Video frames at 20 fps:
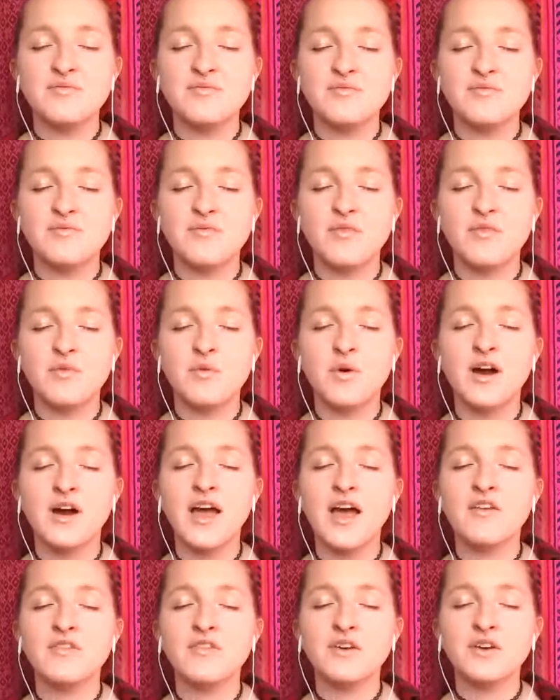
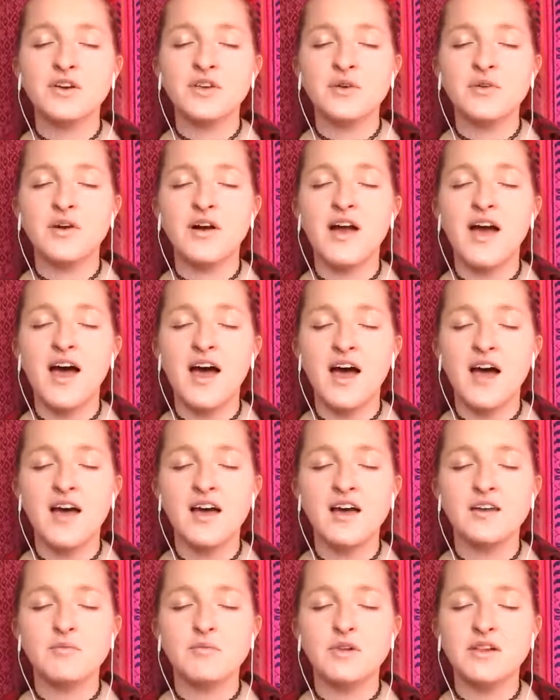Wherever you are
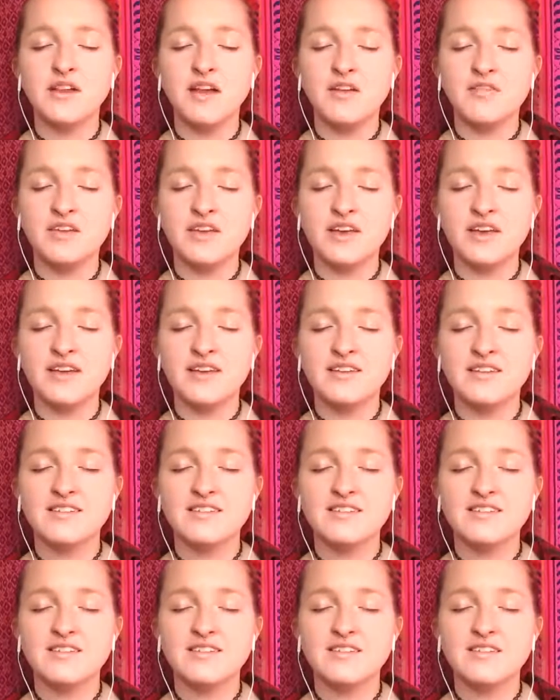at, beloved,
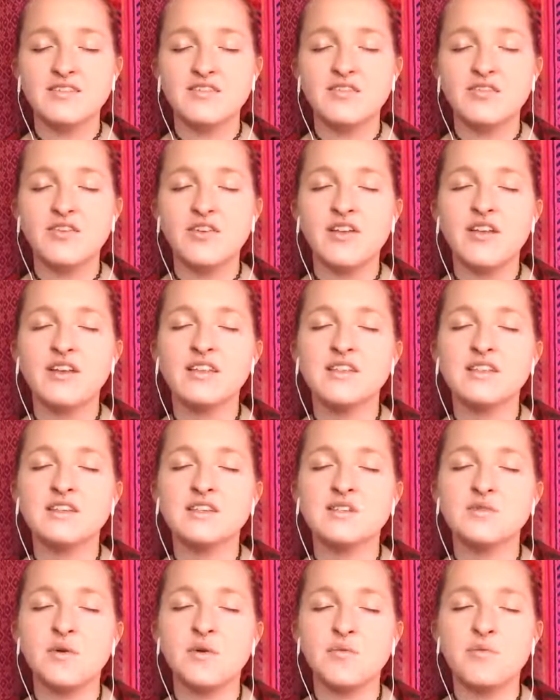you're feeling this
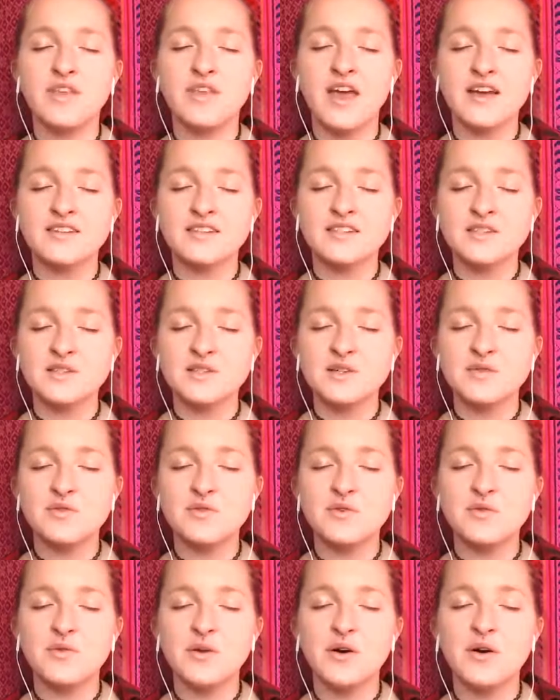from the essence of the
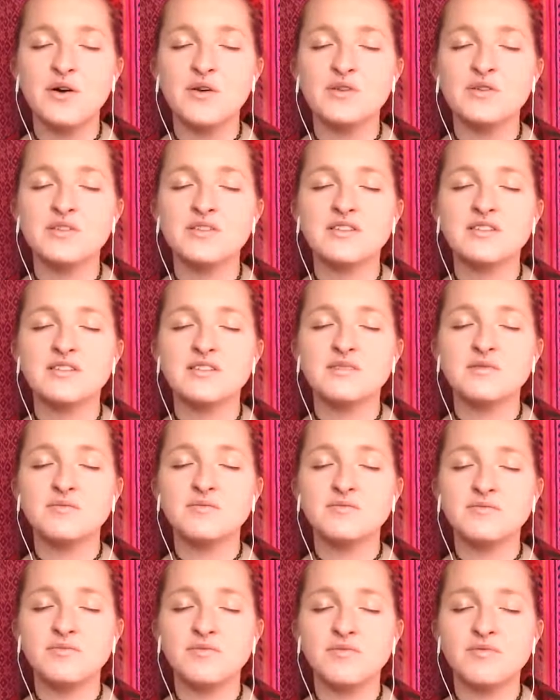rose
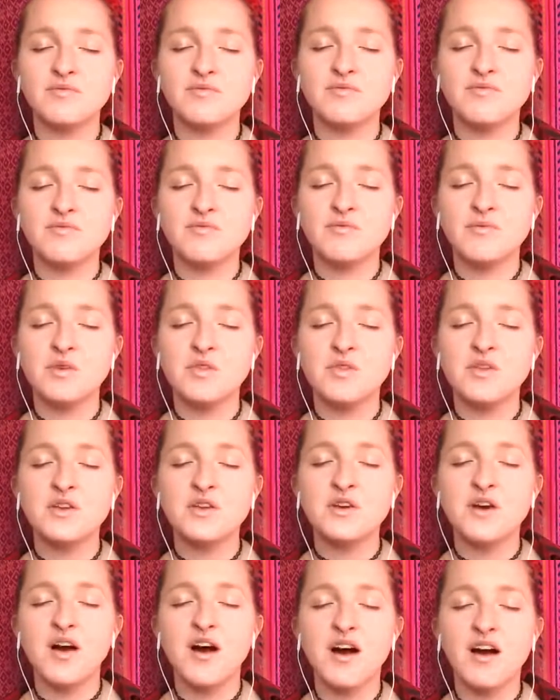within
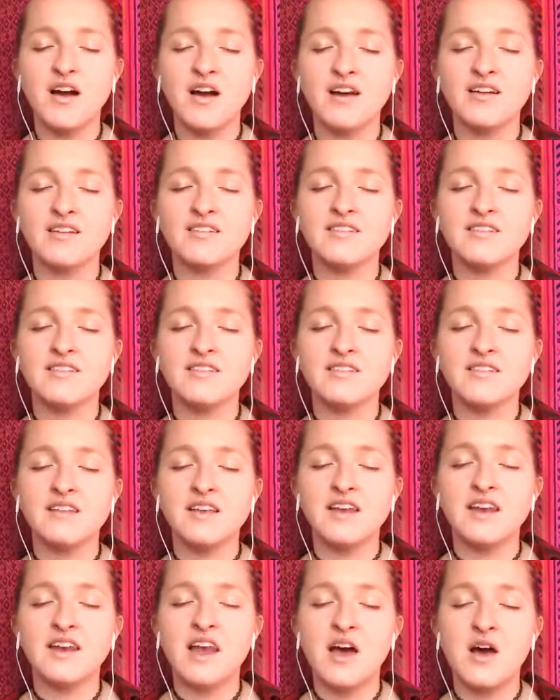your heart,
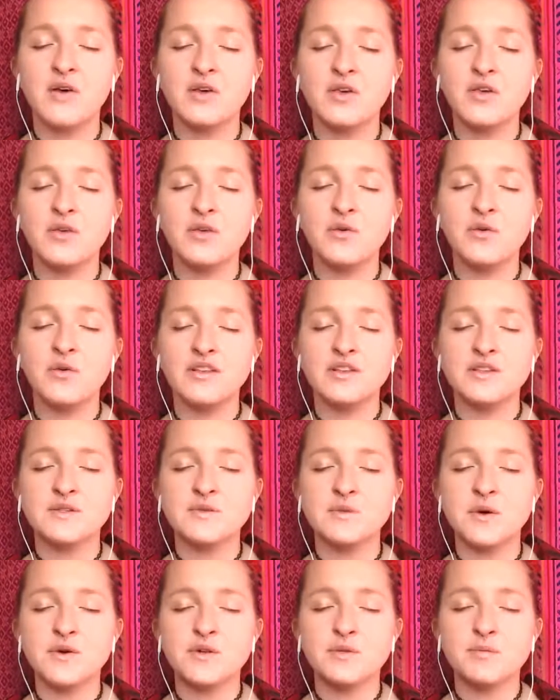and now you in this
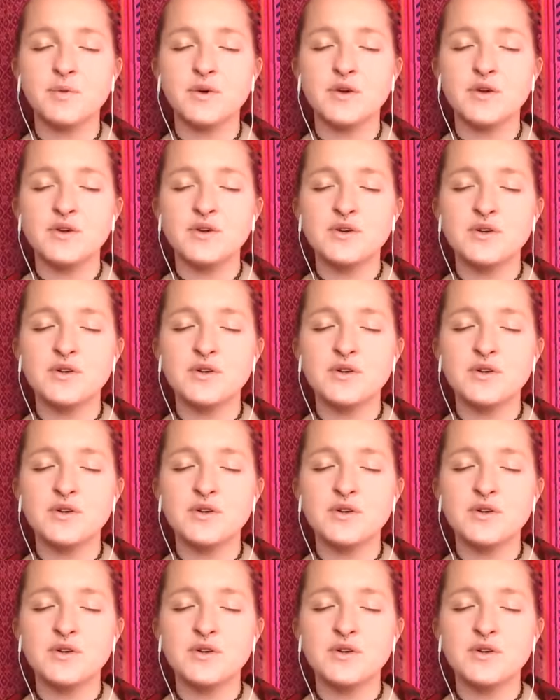rose bush.